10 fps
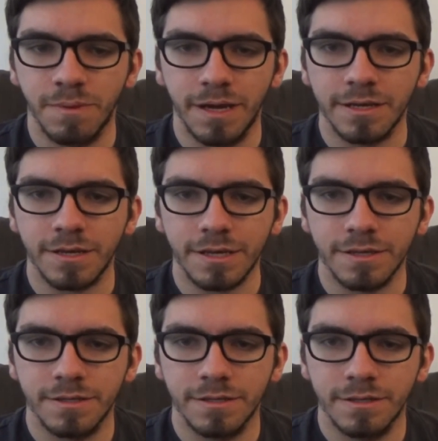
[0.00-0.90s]
back
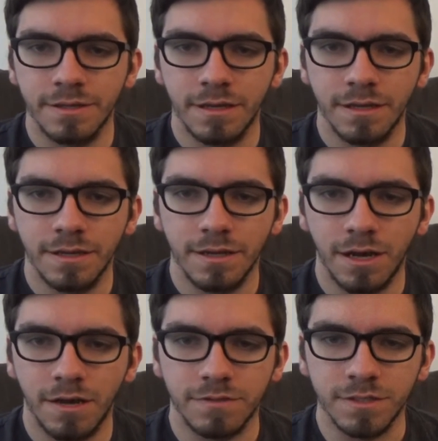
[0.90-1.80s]
uh,
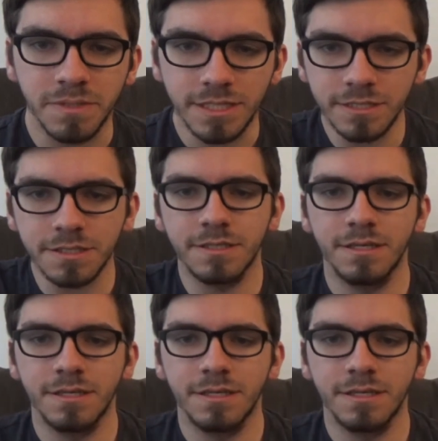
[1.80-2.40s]
half the speed.